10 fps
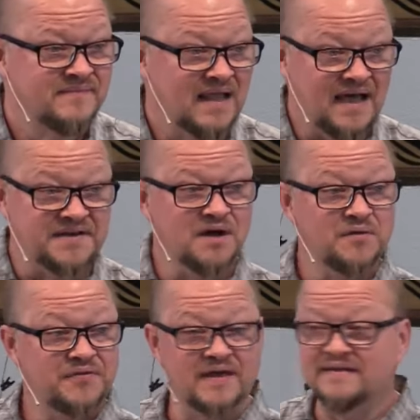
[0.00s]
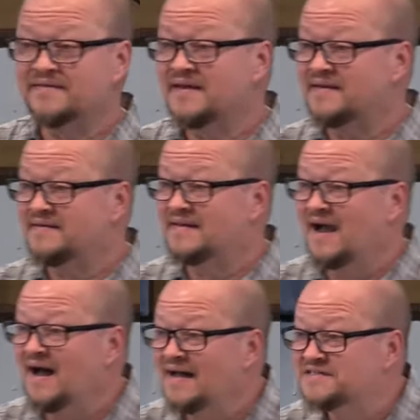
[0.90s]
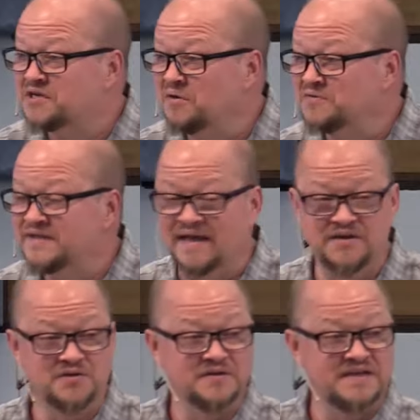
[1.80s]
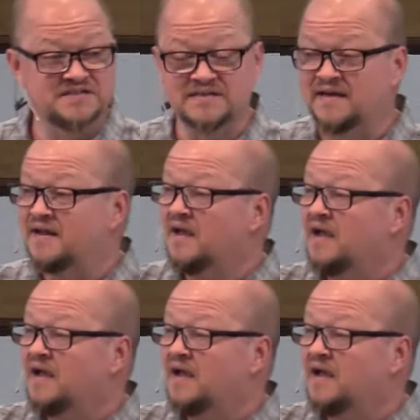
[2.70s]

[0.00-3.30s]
I don't think that God told Daniel, He said,